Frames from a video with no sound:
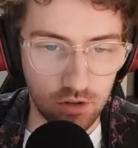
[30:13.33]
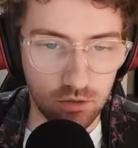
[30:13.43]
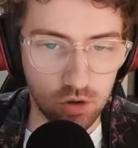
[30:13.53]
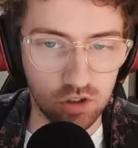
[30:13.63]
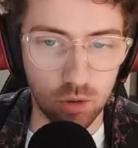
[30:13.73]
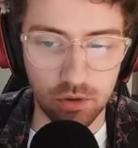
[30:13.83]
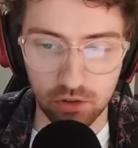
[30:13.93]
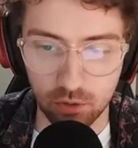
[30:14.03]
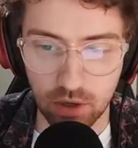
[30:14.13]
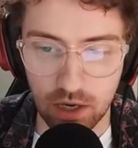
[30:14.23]
a few
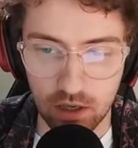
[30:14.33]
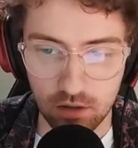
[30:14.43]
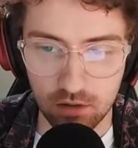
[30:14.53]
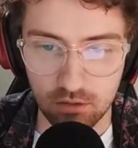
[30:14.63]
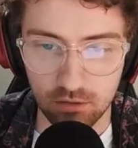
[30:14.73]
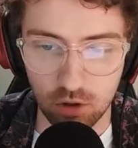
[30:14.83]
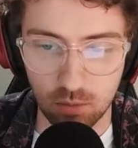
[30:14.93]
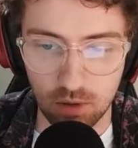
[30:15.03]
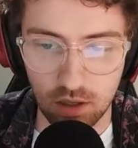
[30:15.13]
kilometers away from